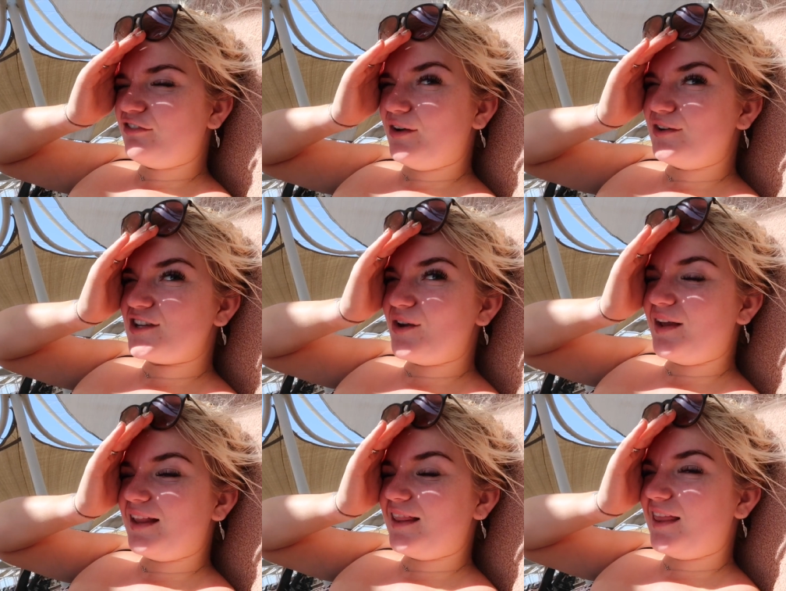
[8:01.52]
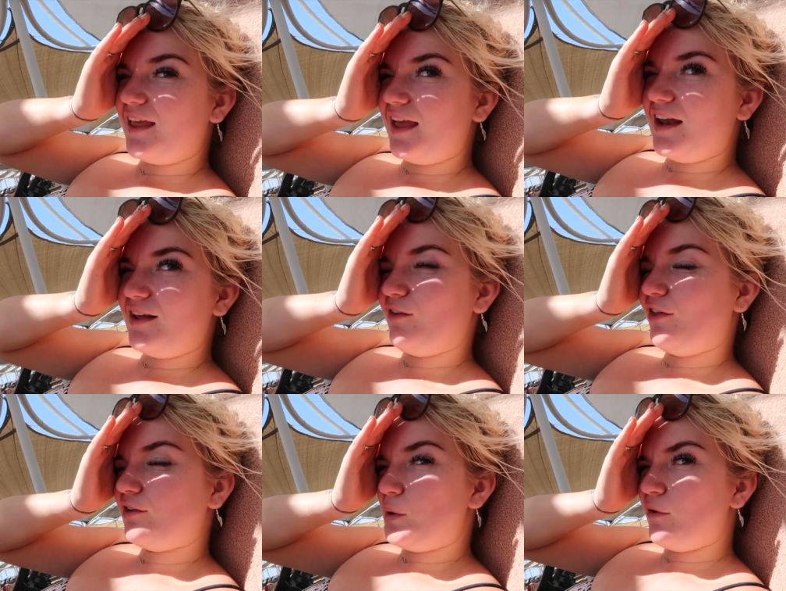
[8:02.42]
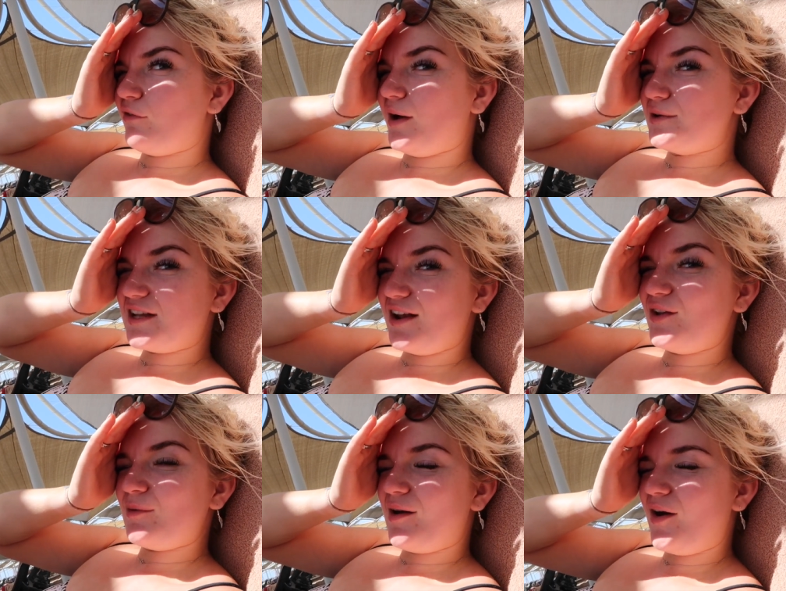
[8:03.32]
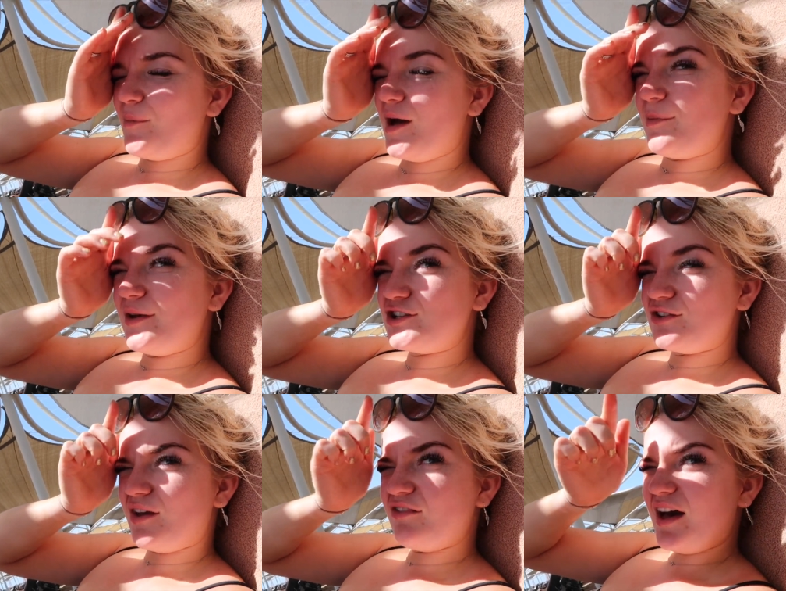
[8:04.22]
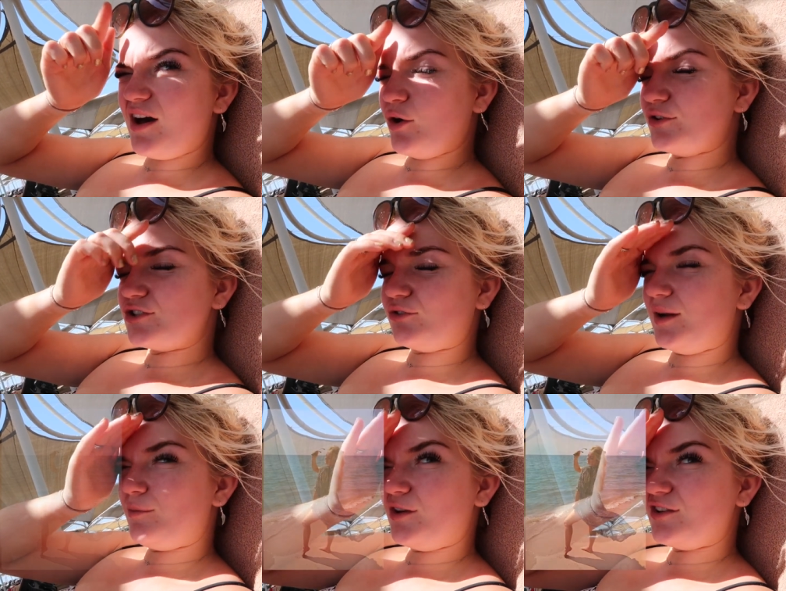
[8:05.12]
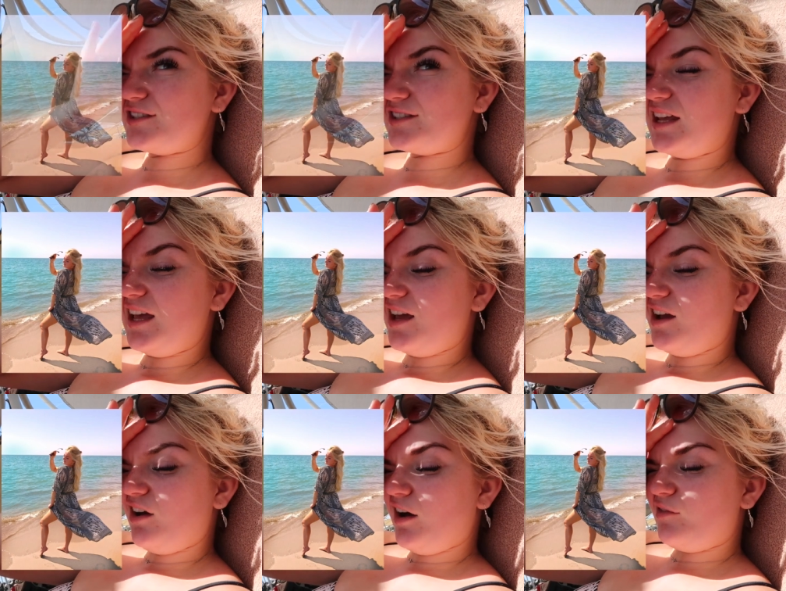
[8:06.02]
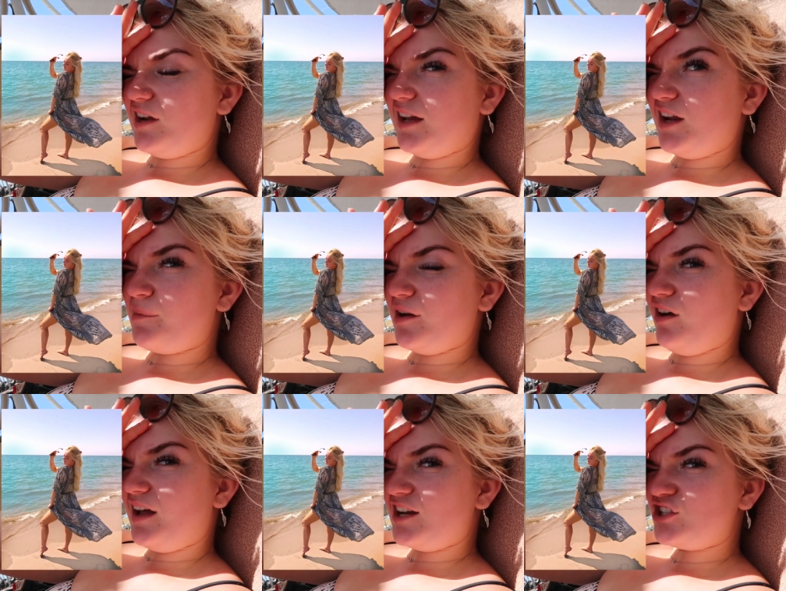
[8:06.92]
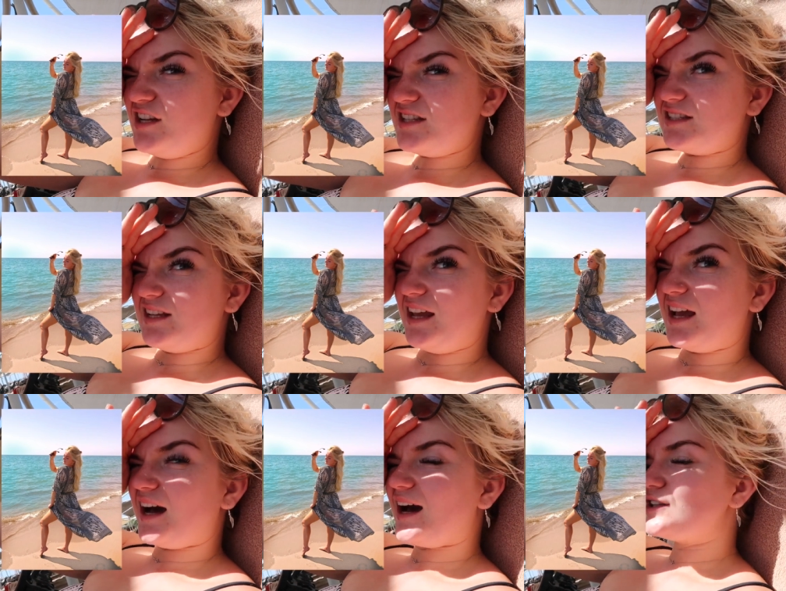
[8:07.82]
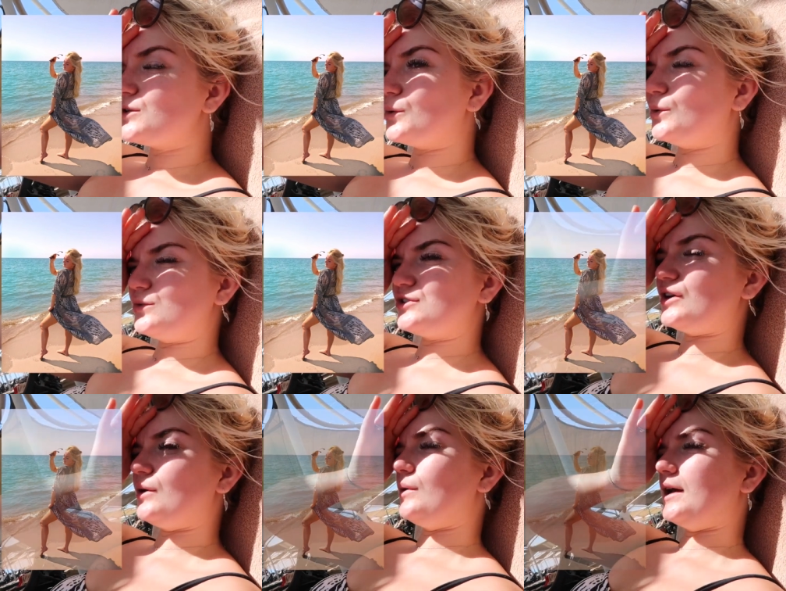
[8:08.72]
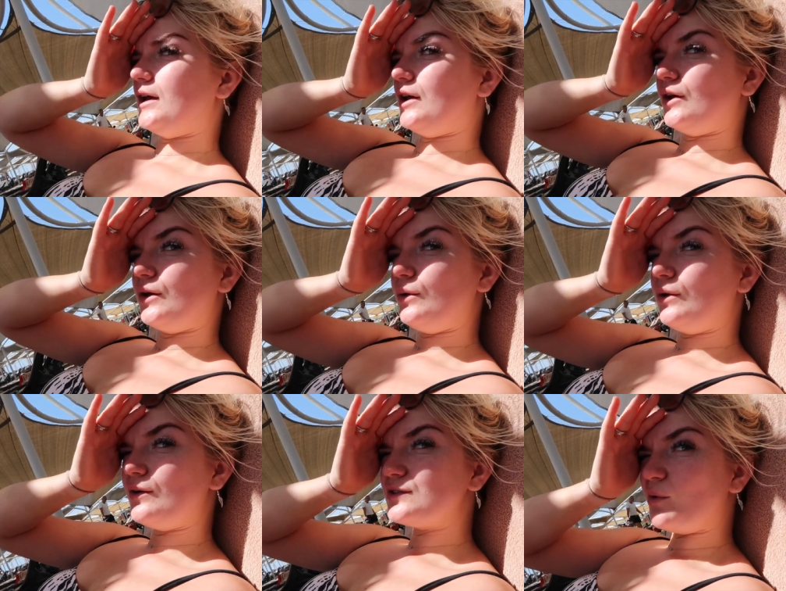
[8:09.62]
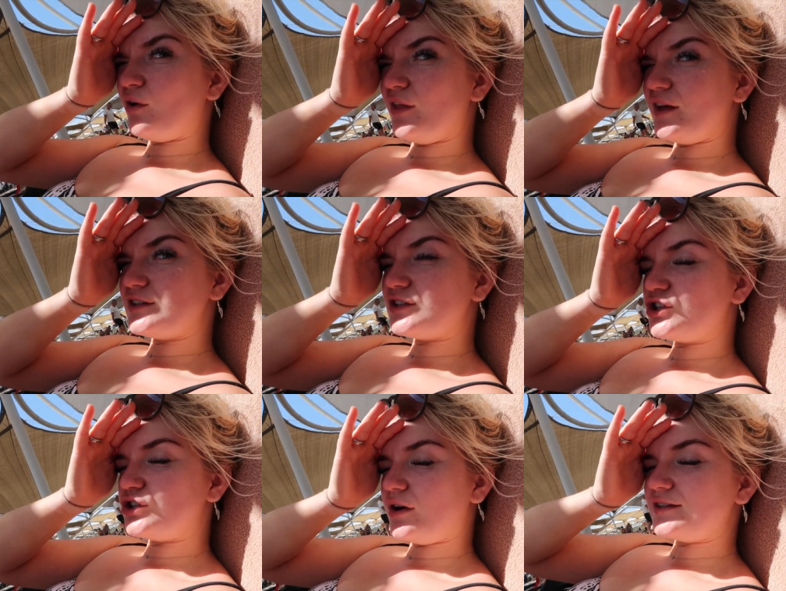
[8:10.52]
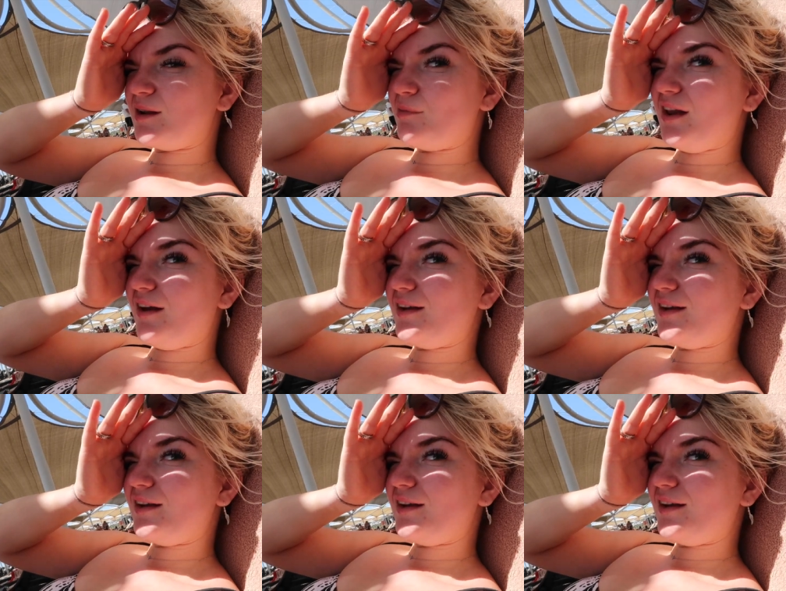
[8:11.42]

Had a photo in the little throw-over I was telling you about. I'll put a picture of that on the screen because I can't really get it up. I can't actually see at all, so who knows what this shot is gonna be